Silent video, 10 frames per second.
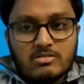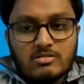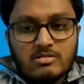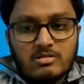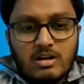
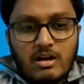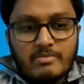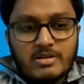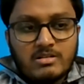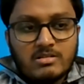
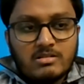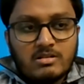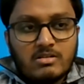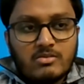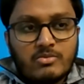so after
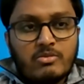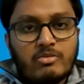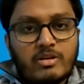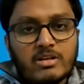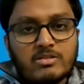a
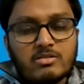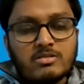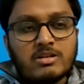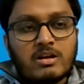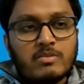few
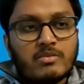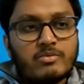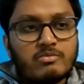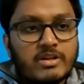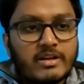years or say
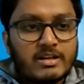after a few